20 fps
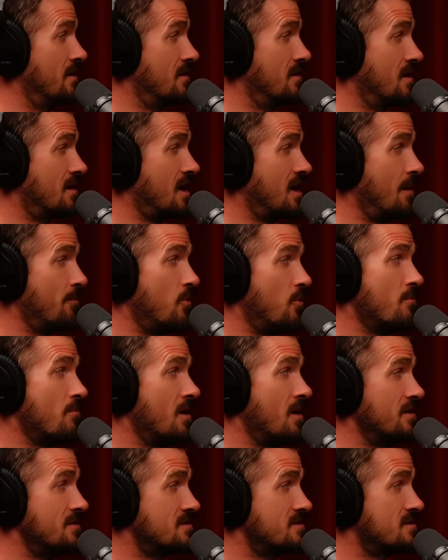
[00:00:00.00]
couple
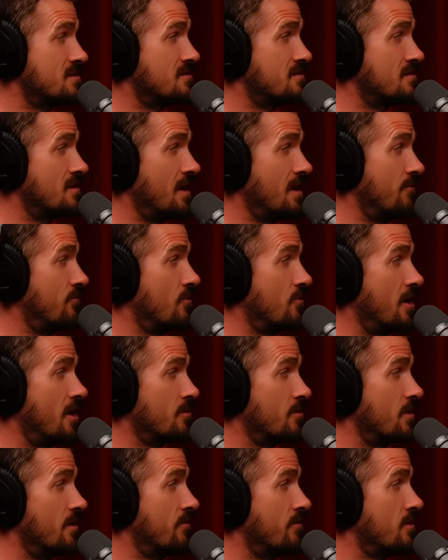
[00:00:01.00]
months, they've got to
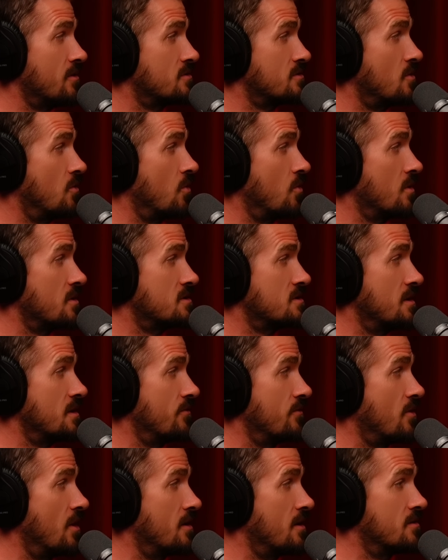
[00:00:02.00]
reverse course and
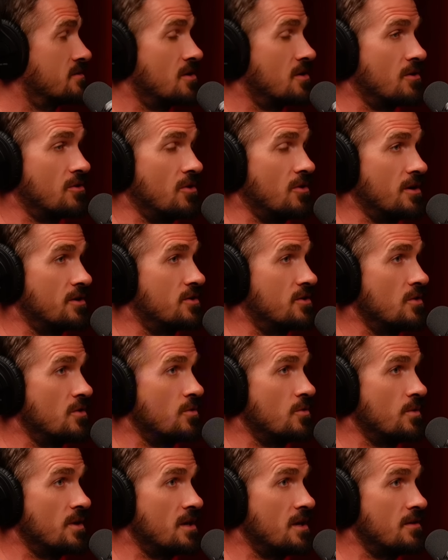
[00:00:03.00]
they've got to turn on
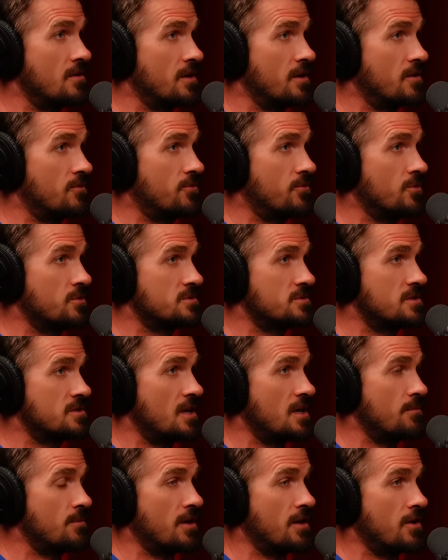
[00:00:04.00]
QE full
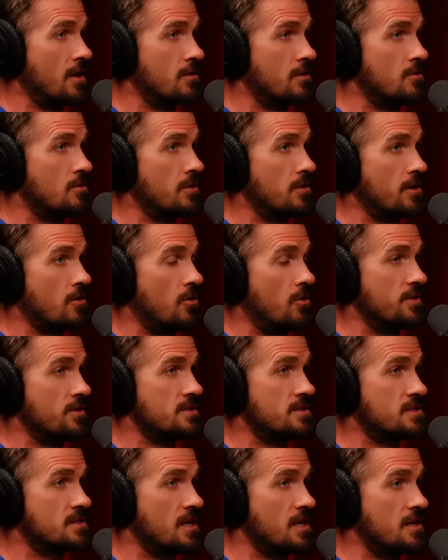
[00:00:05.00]
steam. They've got to do all
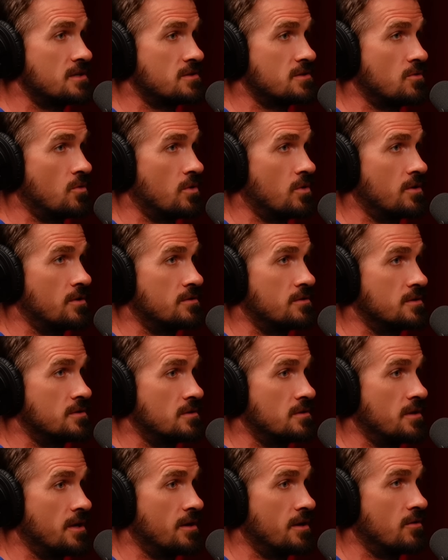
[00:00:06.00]
these things in order
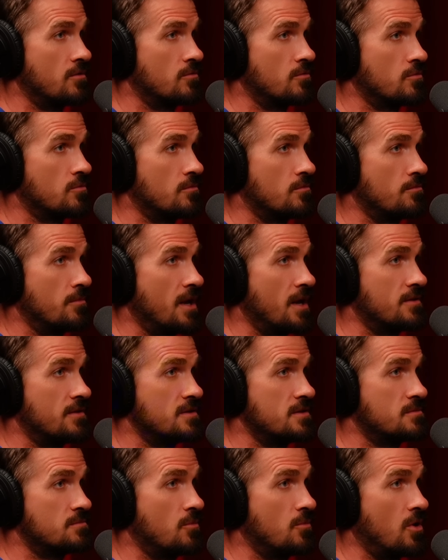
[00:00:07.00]
to make
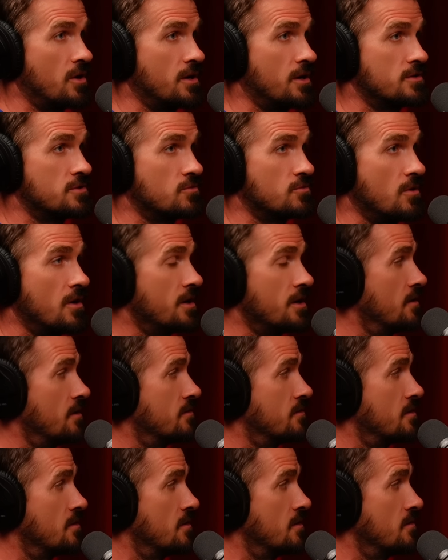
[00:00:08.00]
these markets run
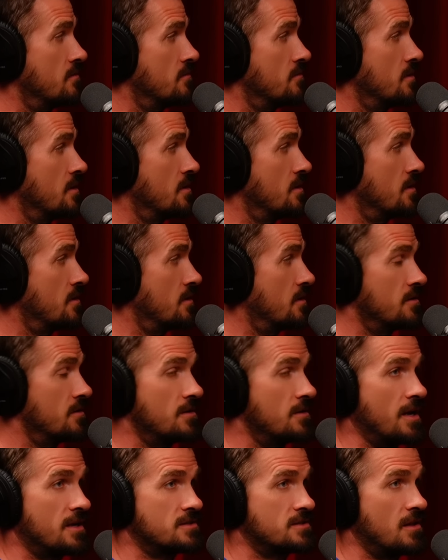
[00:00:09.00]
into the
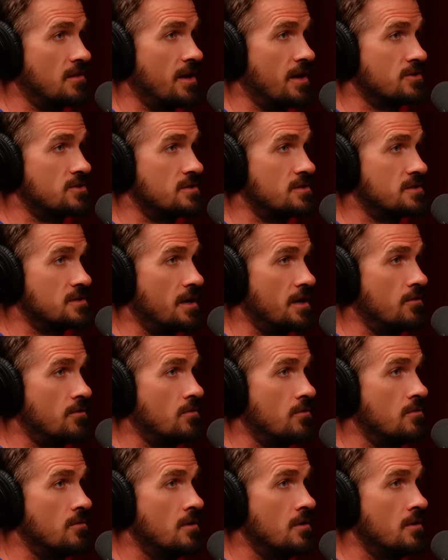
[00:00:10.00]
next election cycle.